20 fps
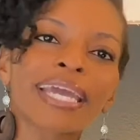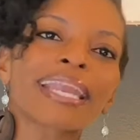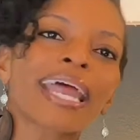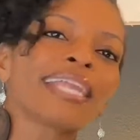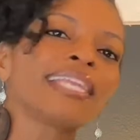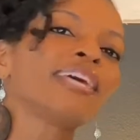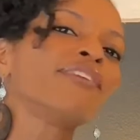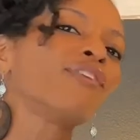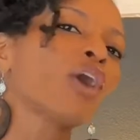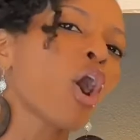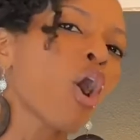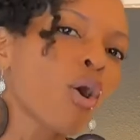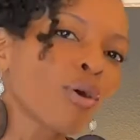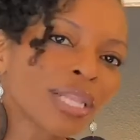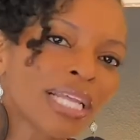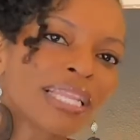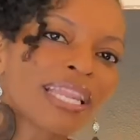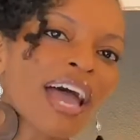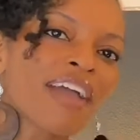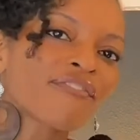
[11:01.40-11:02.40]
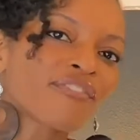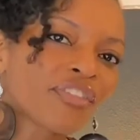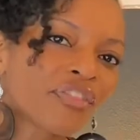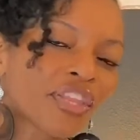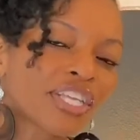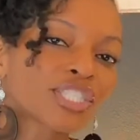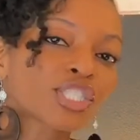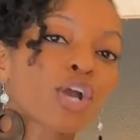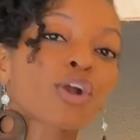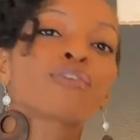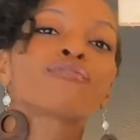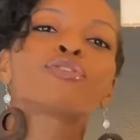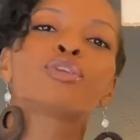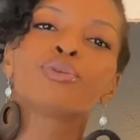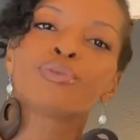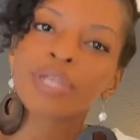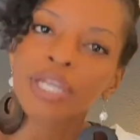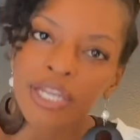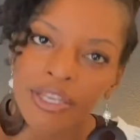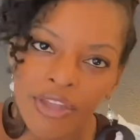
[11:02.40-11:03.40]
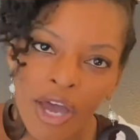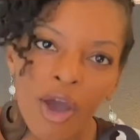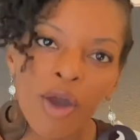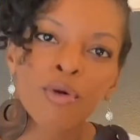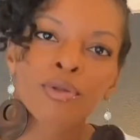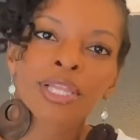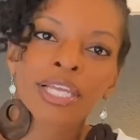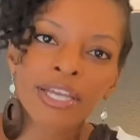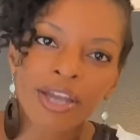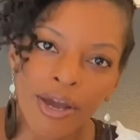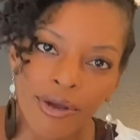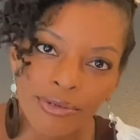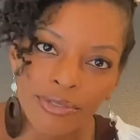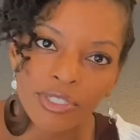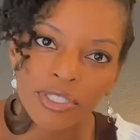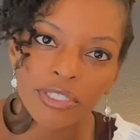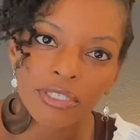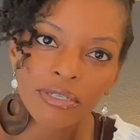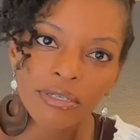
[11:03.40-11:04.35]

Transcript: I live a holy life in this earth? You need the Holy Ghost.